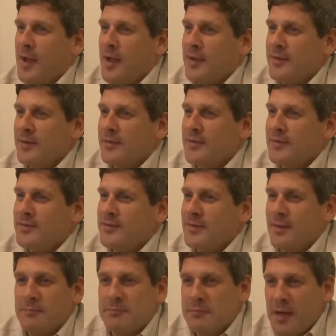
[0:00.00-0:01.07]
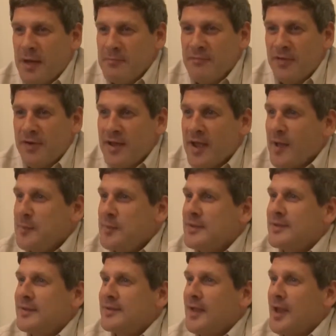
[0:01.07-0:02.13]
And I'm very happy
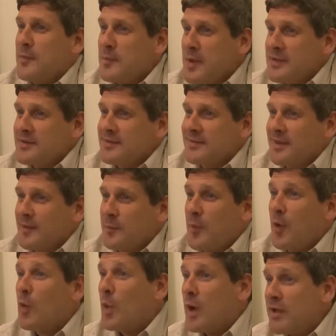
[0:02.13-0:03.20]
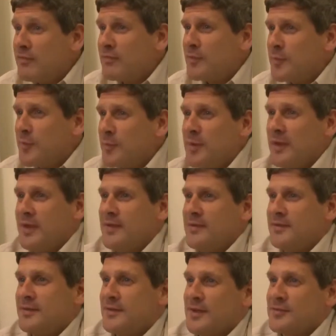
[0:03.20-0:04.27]
that I made a step away from the big
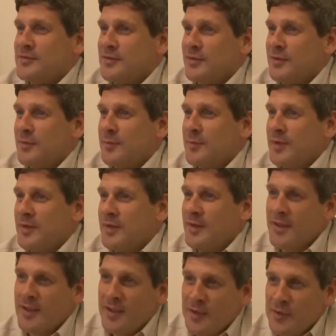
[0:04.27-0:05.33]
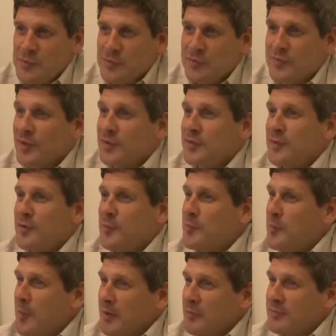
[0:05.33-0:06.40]
international company to starting up
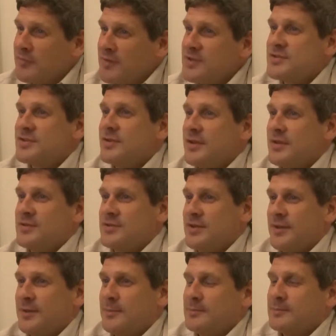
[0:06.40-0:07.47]
my own venture here in China.